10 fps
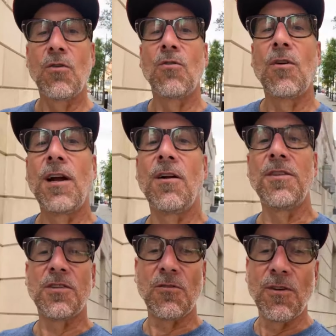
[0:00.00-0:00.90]
Right on
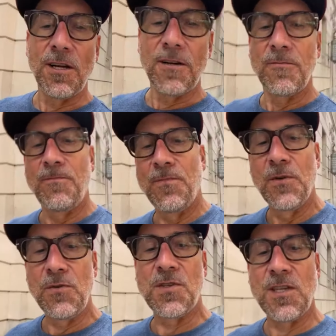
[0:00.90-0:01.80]
the screen.
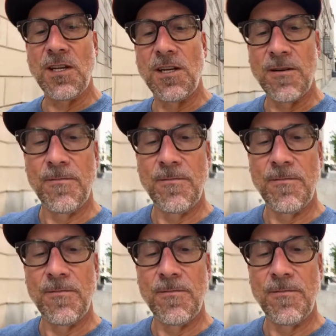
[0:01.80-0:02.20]
Who's seen it?